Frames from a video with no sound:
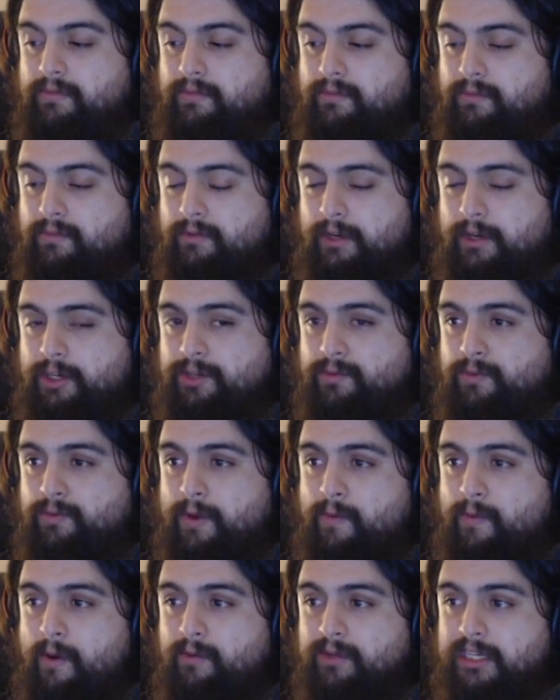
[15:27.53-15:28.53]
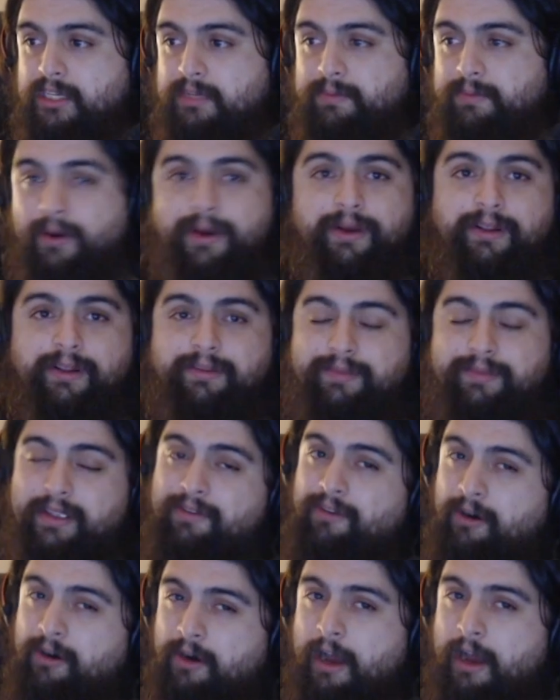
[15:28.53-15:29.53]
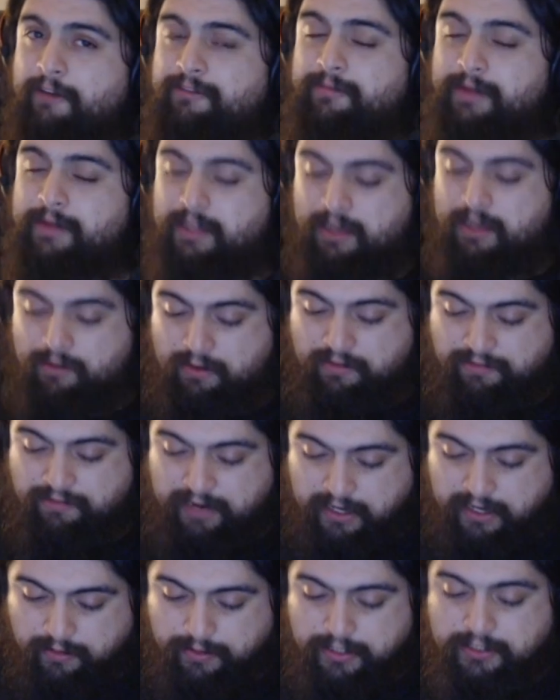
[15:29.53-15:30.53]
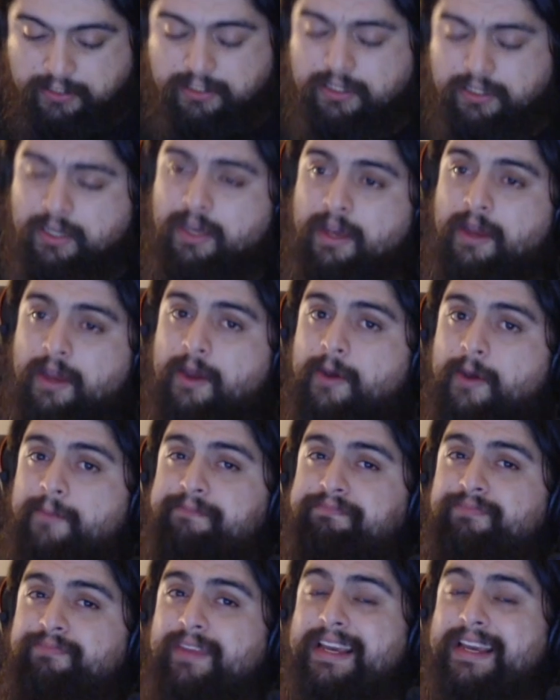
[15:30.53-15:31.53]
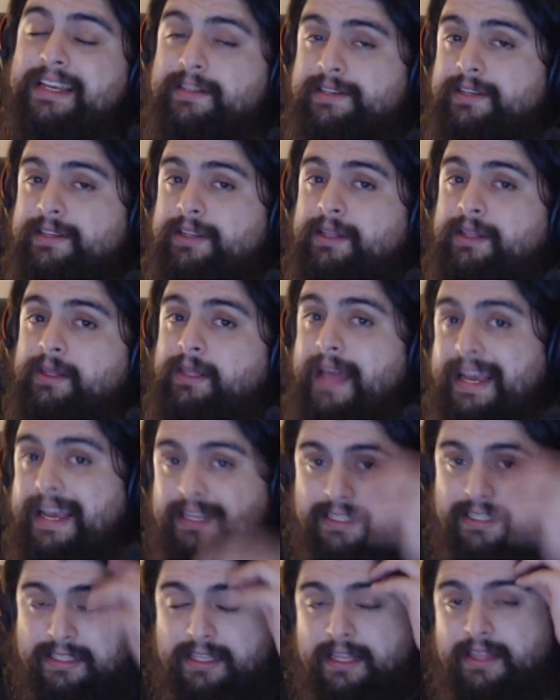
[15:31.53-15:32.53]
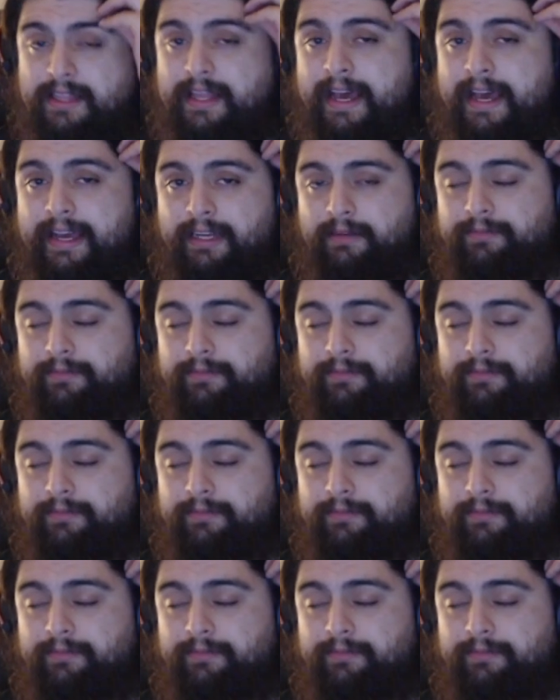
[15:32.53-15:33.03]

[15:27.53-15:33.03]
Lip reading: which we won't spoil if you're not familiar with Fireworks, is less than that,